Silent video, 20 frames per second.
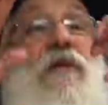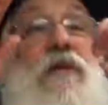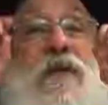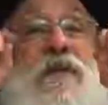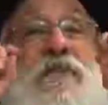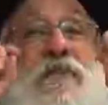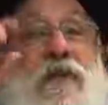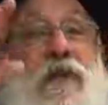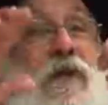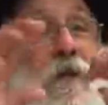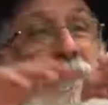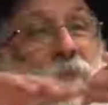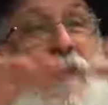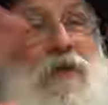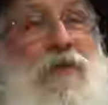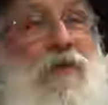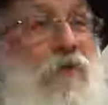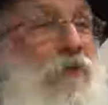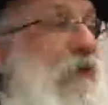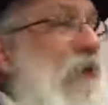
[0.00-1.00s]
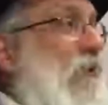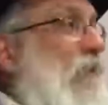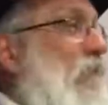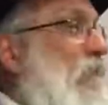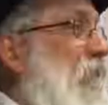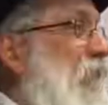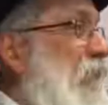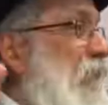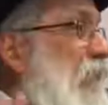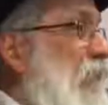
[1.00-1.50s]
He said, I'm not going out.
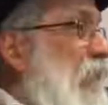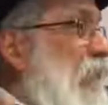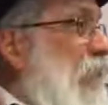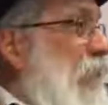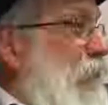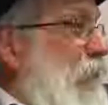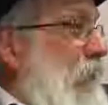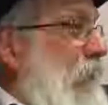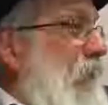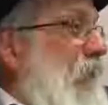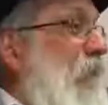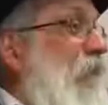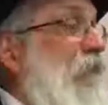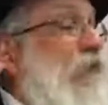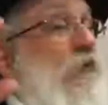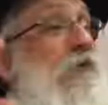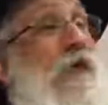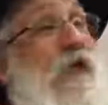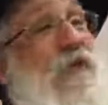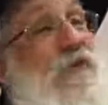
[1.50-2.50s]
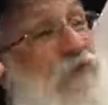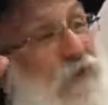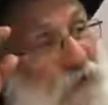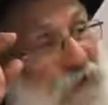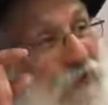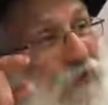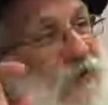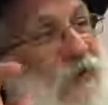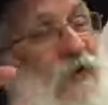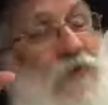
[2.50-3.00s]
This is too great. Until God
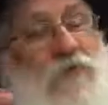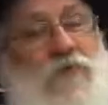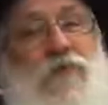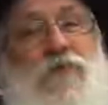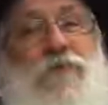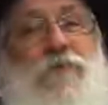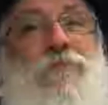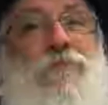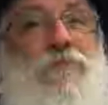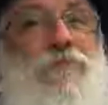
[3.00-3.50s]
said, get out.